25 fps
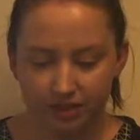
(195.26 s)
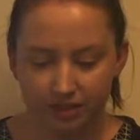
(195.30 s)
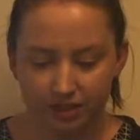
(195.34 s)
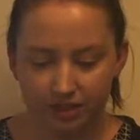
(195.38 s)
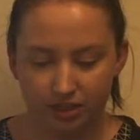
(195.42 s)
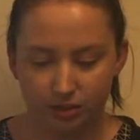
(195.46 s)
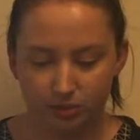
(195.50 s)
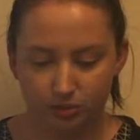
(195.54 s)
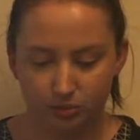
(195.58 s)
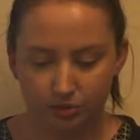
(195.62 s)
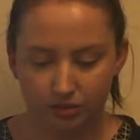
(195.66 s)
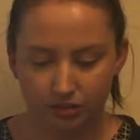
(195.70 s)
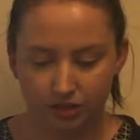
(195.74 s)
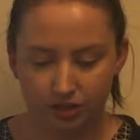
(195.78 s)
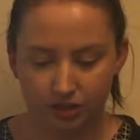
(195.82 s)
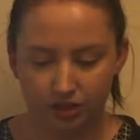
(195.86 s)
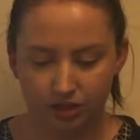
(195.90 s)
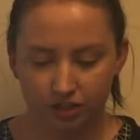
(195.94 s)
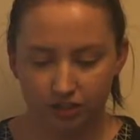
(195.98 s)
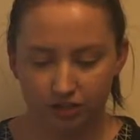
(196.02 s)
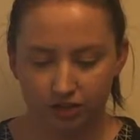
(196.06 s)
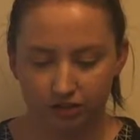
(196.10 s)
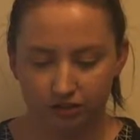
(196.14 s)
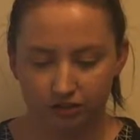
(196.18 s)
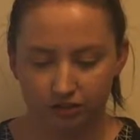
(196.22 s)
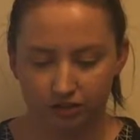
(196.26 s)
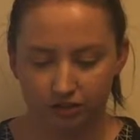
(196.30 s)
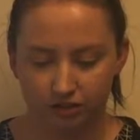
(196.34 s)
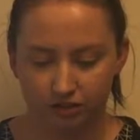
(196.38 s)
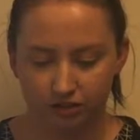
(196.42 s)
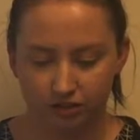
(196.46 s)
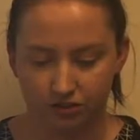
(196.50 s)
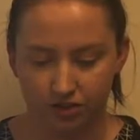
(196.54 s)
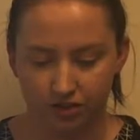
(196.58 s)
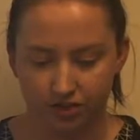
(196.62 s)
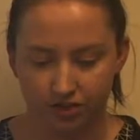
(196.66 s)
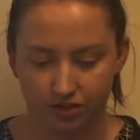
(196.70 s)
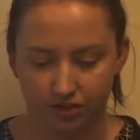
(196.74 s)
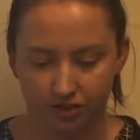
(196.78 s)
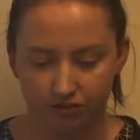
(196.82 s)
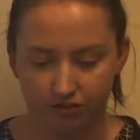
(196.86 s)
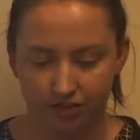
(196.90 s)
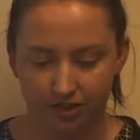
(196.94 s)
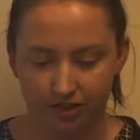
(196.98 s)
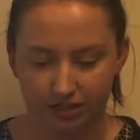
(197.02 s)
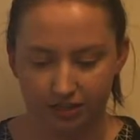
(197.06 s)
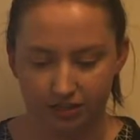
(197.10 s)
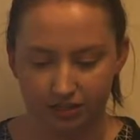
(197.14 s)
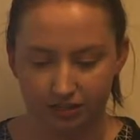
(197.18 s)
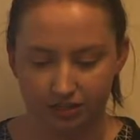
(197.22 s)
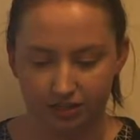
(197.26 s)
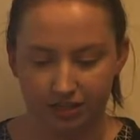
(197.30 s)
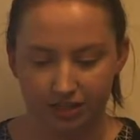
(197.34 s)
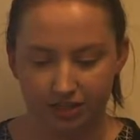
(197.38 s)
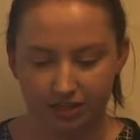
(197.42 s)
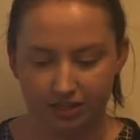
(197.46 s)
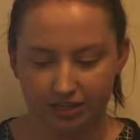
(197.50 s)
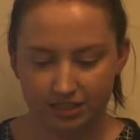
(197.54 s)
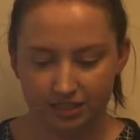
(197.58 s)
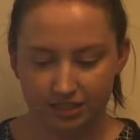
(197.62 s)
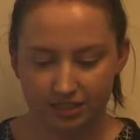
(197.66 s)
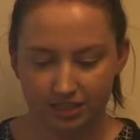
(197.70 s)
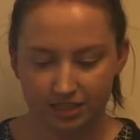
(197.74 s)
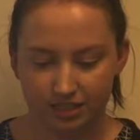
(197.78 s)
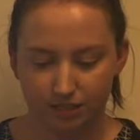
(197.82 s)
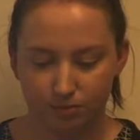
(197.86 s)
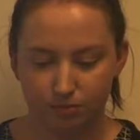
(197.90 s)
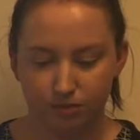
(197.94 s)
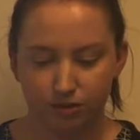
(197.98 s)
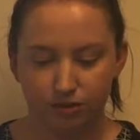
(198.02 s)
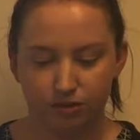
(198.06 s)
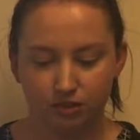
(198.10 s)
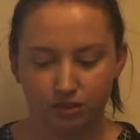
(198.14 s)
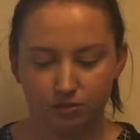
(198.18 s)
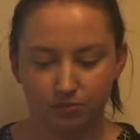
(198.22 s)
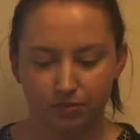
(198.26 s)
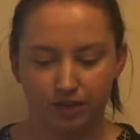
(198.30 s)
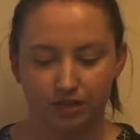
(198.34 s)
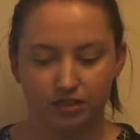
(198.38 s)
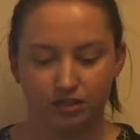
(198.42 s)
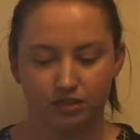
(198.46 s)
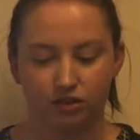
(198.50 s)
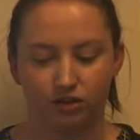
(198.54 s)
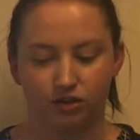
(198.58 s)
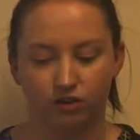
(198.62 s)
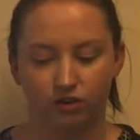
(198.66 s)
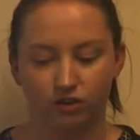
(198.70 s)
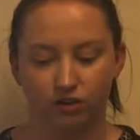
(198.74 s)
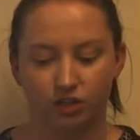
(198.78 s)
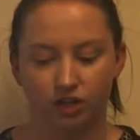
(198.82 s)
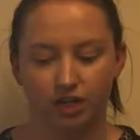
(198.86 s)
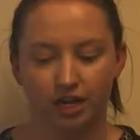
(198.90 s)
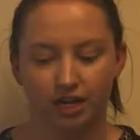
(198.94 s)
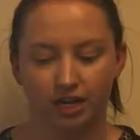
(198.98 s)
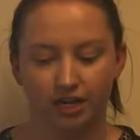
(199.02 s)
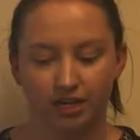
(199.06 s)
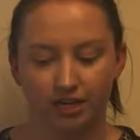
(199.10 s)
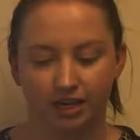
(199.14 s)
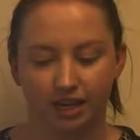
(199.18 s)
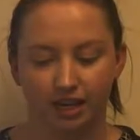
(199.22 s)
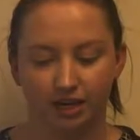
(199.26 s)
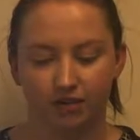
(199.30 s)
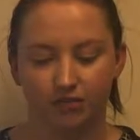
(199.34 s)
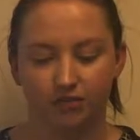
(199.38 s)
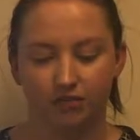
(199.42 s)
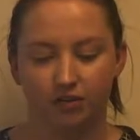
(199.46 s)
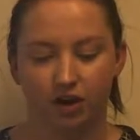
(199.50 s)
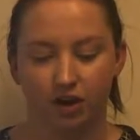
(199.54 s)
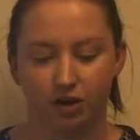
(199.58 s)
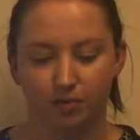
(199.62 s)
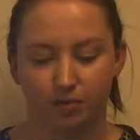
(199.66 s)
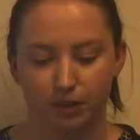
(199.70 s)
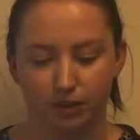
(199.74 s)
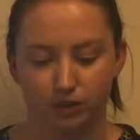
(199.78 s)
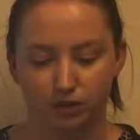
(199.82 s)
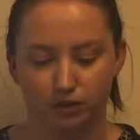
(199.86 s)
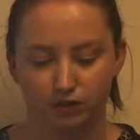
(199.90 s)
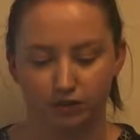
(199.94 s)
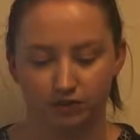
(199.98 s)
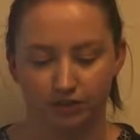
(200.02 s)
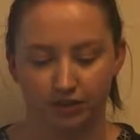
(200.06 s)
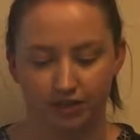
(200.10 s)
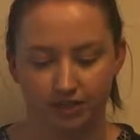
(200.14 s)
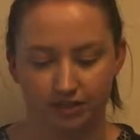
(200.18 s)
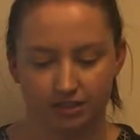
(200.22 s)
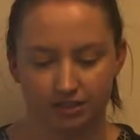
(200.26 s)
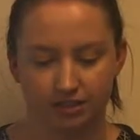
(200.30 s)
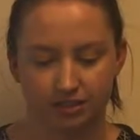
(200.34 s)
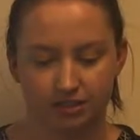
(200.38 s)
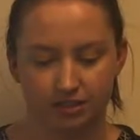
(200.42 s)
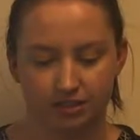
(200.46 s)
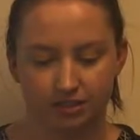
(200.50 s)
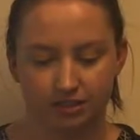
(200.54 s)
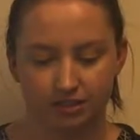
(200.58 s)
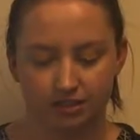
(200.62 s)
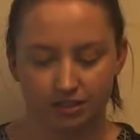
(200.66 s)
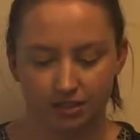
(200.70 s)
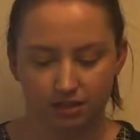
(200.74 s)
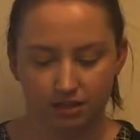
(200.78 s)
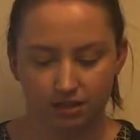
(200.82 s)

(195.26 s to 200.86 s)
This progression of these streaks is most dependent on genetic and environmental factors.